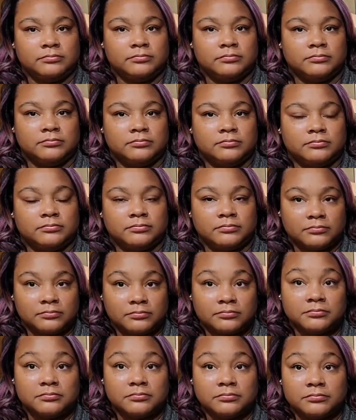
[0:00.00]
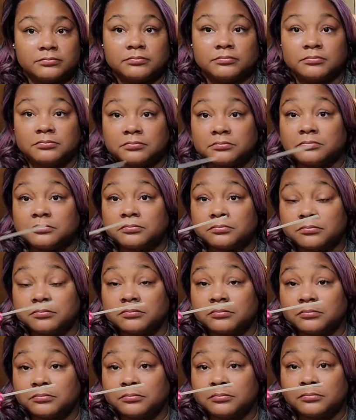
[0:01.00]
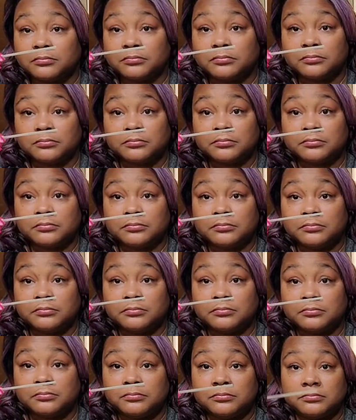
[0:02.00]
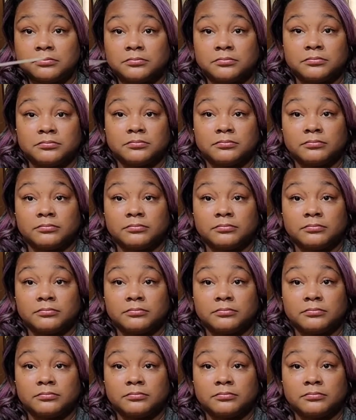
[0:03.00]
(not speaking)